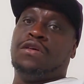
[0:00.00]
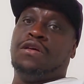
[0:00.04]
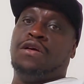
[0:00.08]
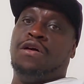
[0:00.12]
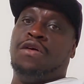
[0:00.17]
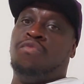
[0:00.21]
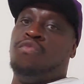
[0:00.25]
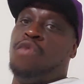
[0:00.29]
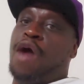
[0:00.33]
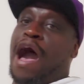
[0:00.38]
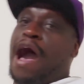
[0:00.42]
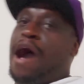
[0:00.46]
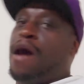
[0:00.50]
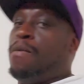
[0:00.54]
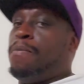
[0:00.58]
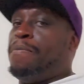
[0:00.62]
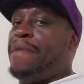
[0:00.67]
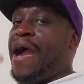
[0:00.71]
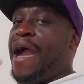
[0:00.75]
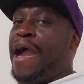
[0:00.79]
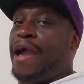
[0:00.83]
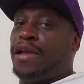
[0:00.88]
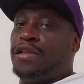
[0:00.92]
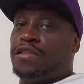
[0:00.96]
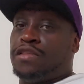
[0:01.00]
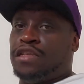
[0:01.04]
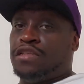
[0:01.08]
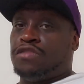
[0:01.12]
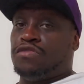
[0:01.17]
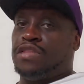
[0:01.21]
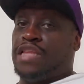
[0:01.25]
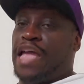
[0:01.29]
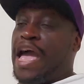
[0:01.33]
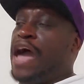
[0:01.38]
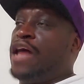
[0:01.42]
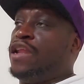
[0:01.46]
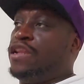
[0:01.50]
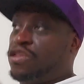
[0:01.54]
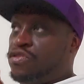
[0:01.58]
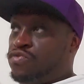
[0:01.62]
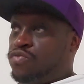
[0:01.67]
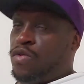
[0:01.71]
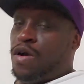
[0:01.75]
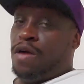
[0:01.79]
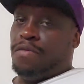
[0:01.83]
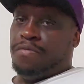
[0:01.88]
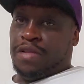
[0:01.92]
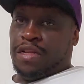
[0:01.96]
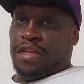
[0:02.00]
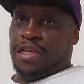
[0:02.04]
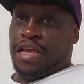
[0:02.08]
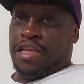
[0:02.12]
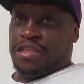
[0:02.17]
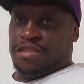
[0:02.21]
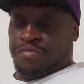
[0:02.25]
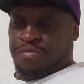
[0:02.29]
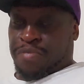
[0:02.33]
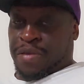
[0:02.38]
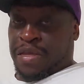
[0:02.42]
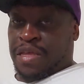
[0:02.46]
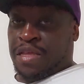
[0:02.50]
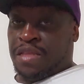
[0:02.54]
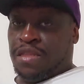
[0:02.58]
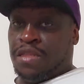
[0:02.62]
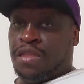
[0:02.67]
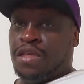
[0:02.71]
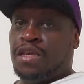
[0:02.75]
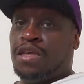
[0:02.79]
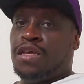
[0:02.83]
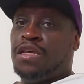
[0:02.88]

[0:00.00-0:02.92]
a while back. This woman has been